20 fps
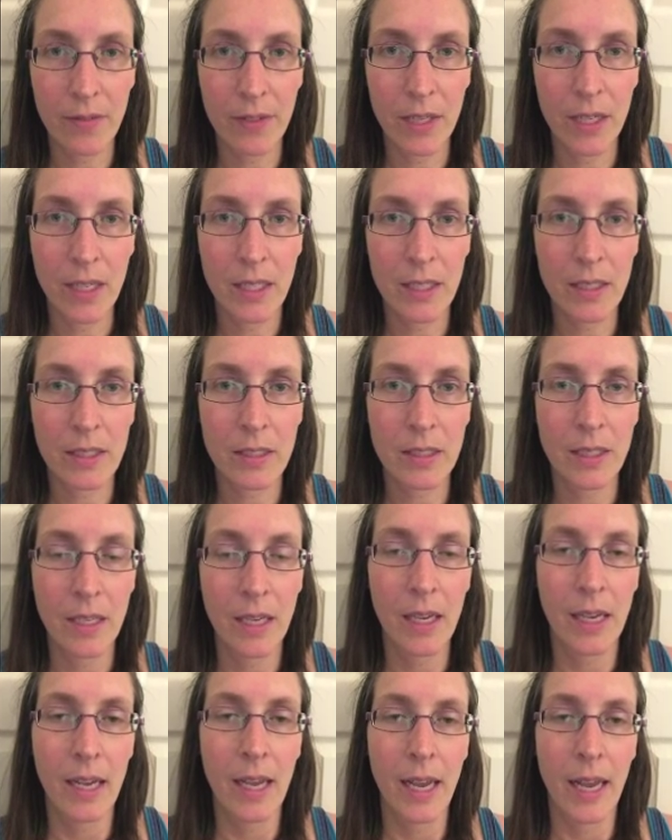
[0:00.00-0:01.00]
of us
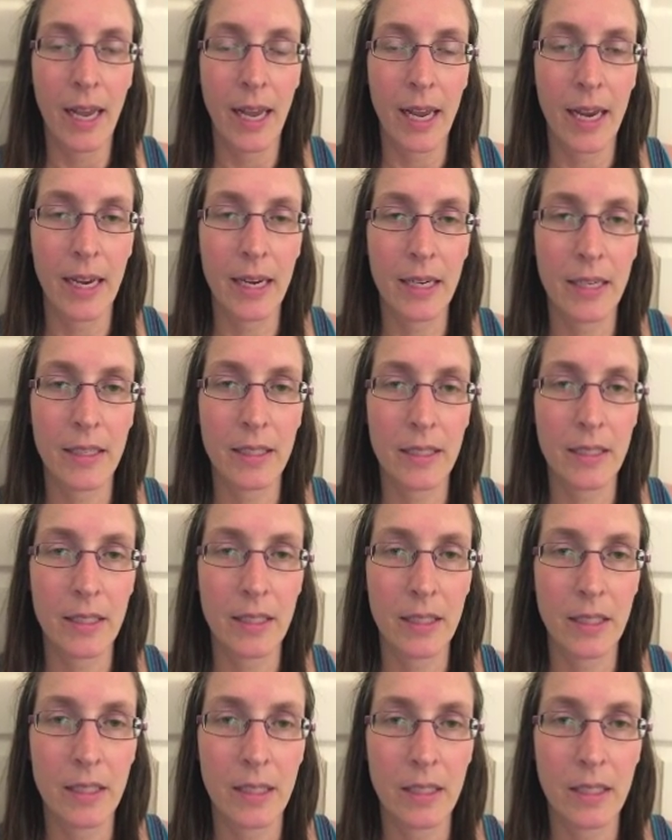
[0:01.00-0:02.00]
and
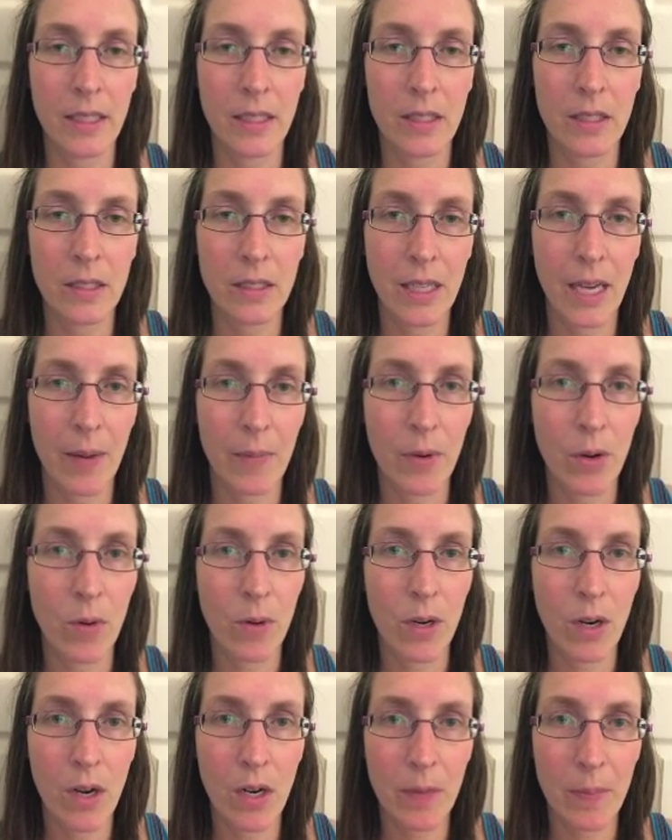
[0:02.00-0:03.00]
and he just kept
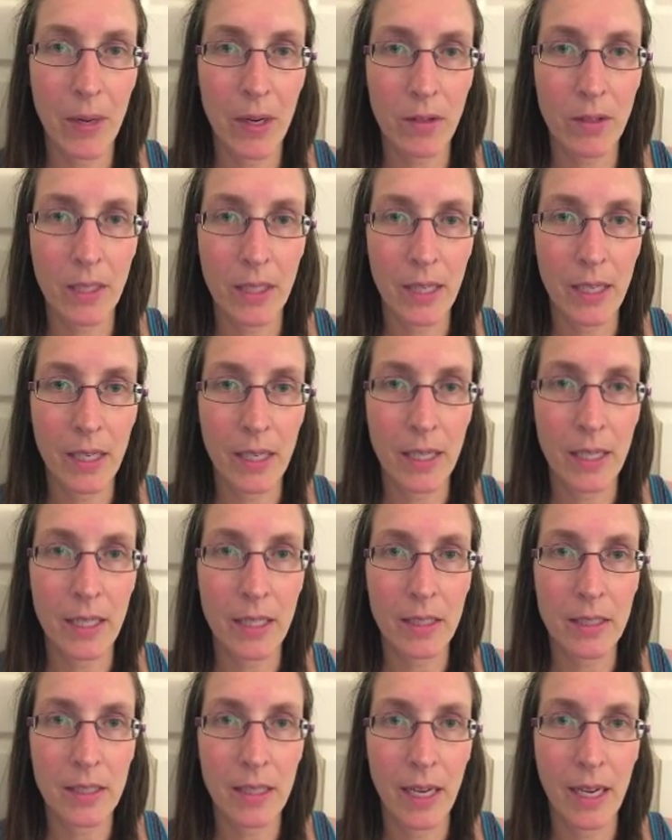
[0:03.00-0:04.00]
going on about the
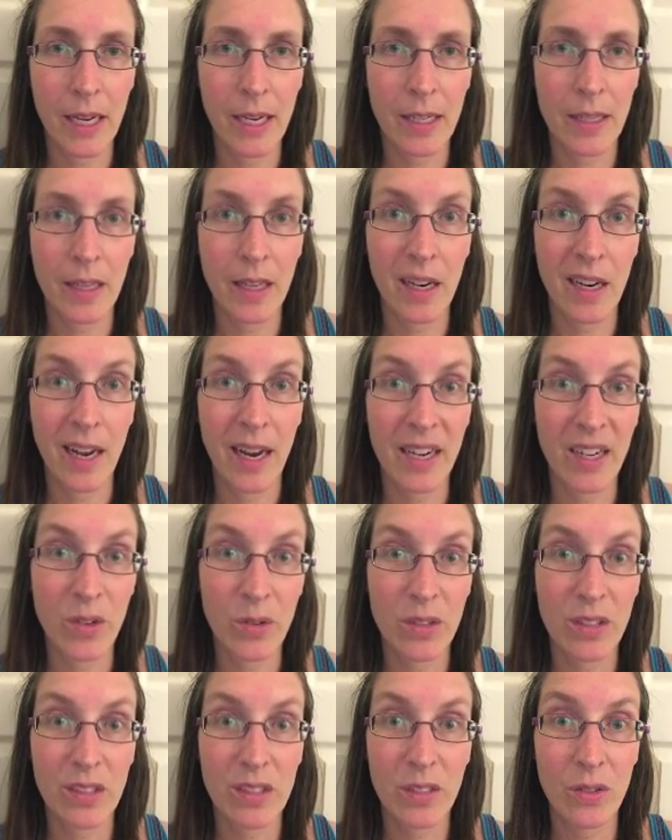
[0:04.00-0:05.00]
keys and then i
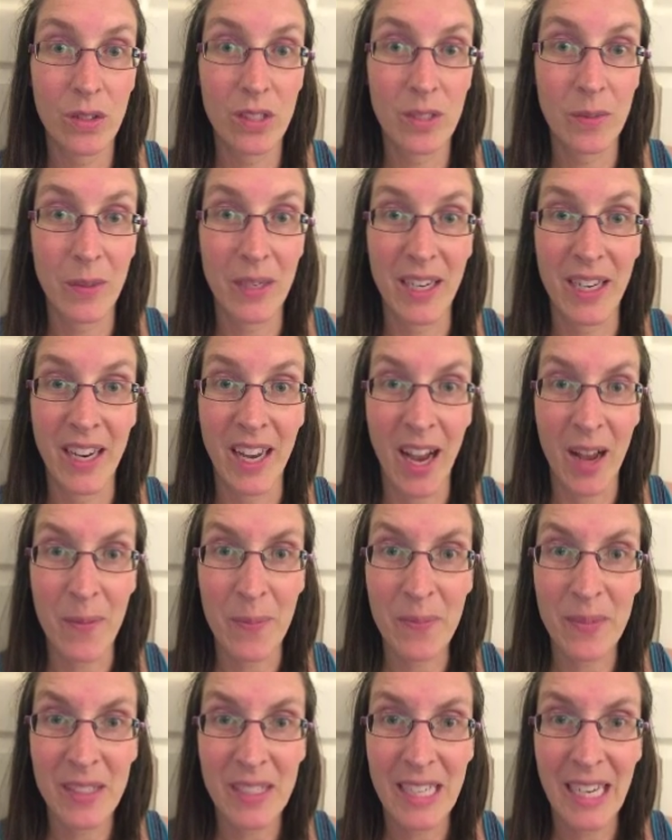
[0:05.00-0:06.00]
noticed there's some
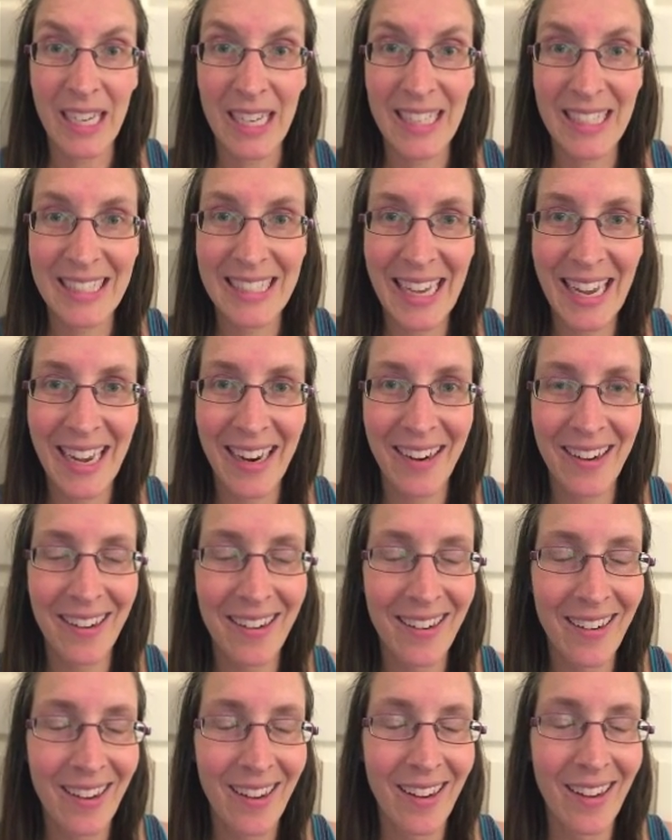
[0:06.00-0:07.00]
gum stuck in his
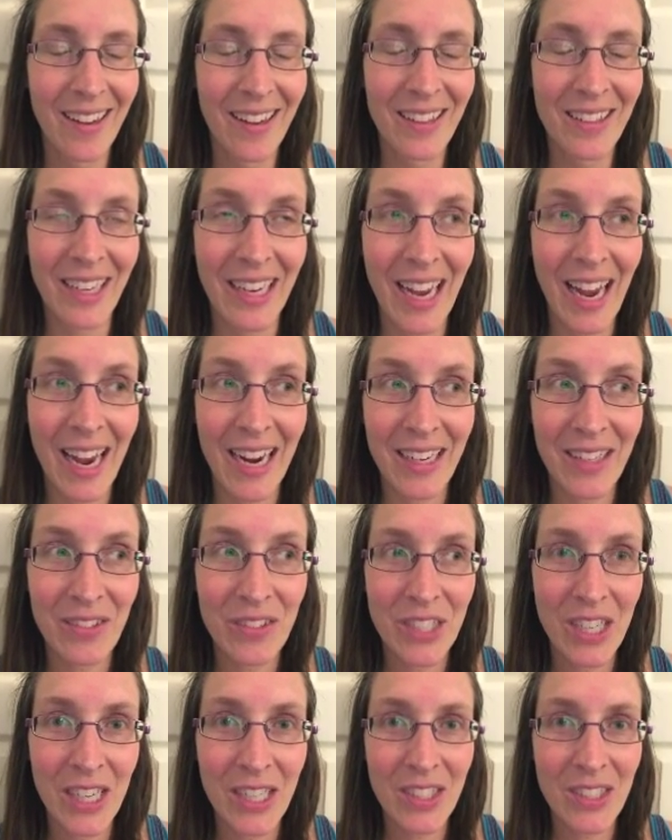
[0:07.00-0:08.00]
hair so i kind
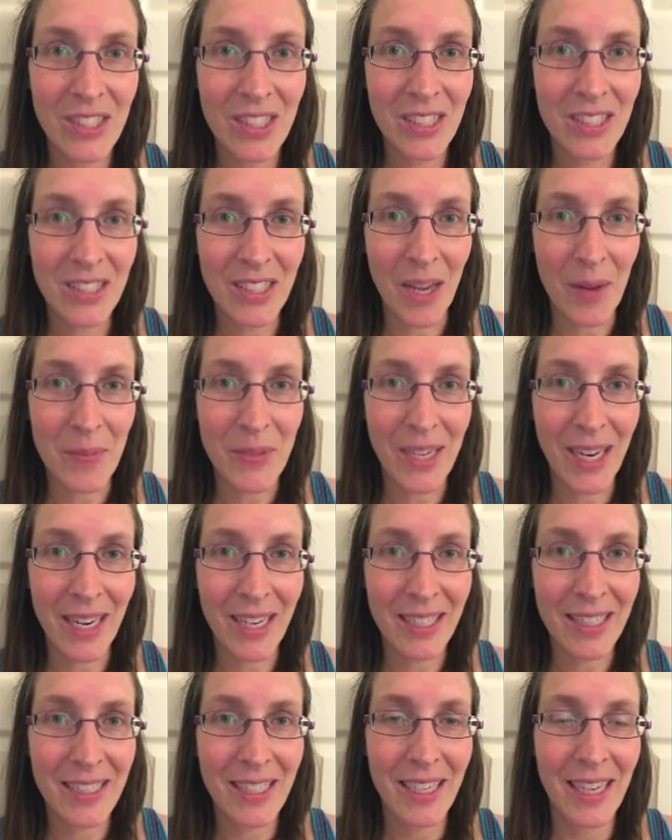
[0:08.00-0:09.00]
of changed the
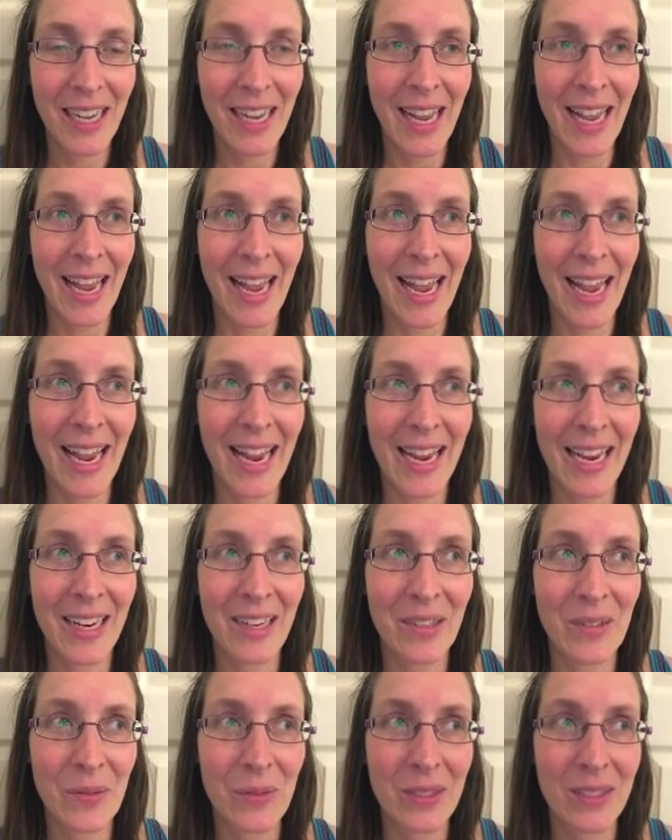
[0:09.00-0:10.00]
subject
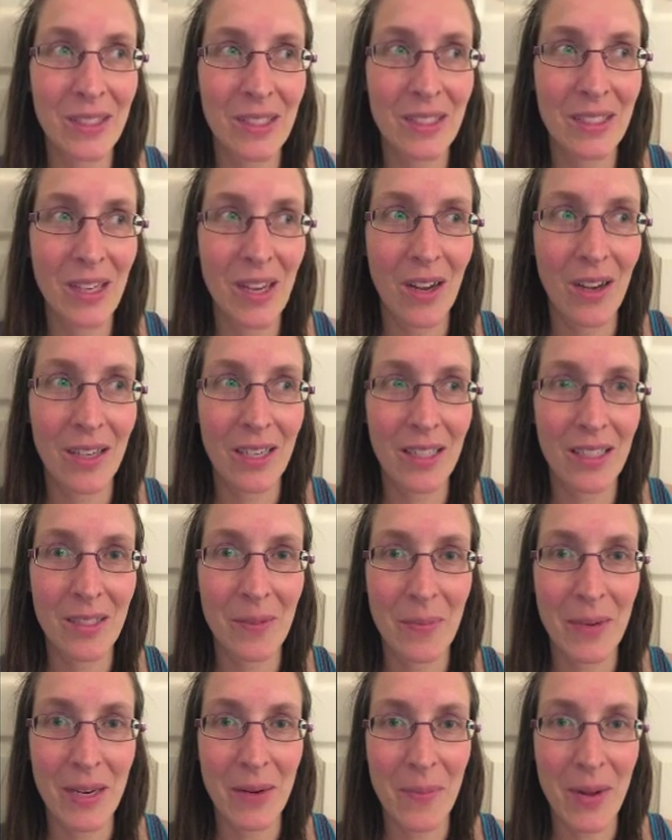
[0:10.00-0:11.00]
and was talking
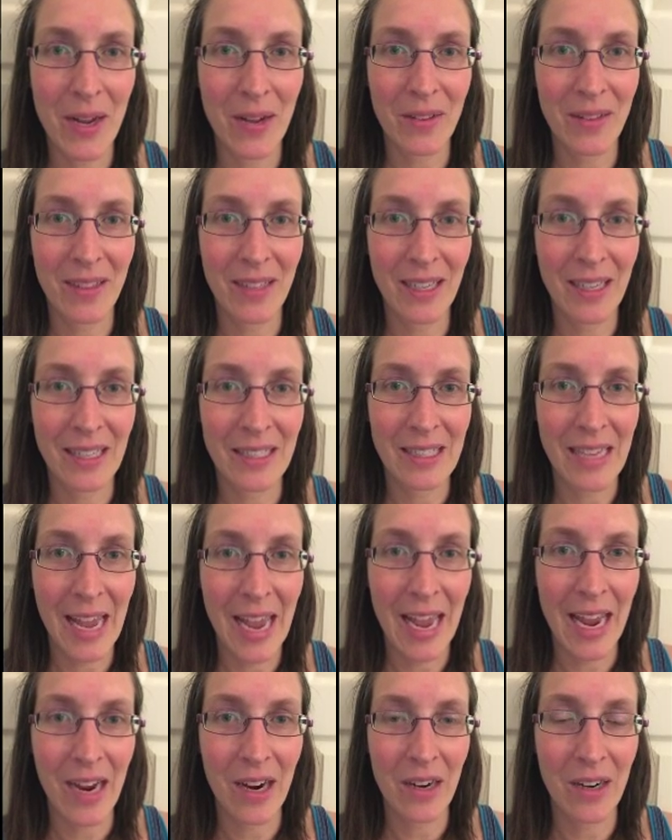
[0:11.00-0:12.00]
a bit about his
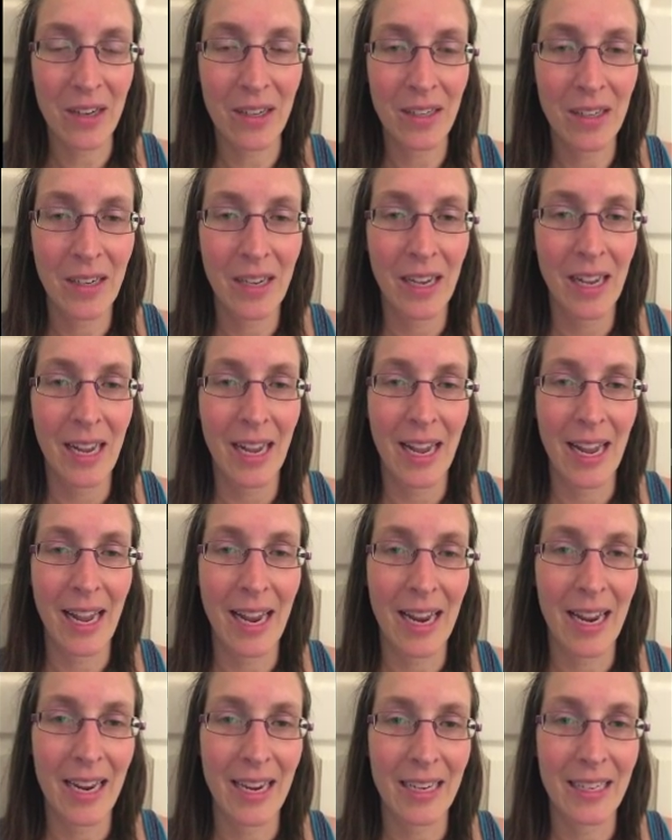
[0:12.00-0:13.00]
hair
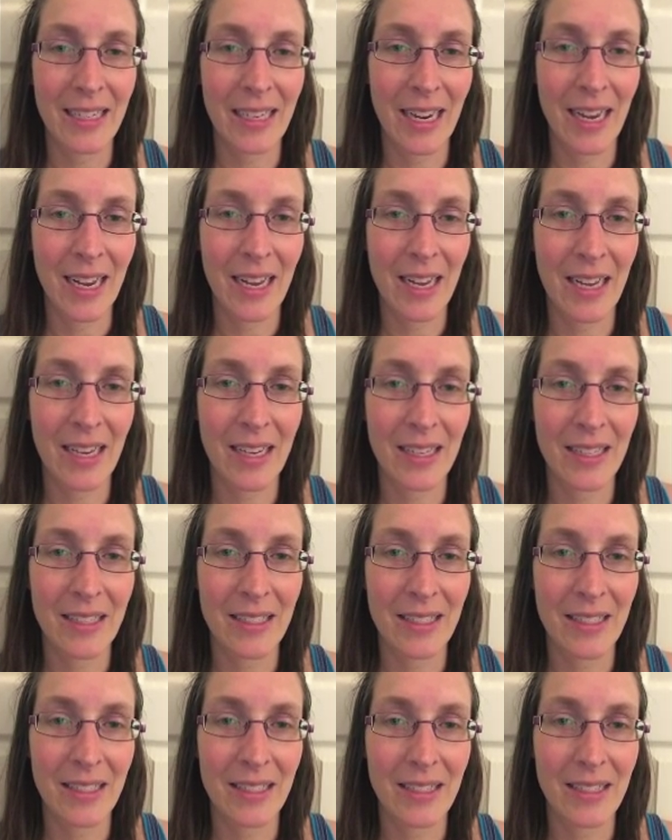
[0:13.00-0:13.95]
and uh,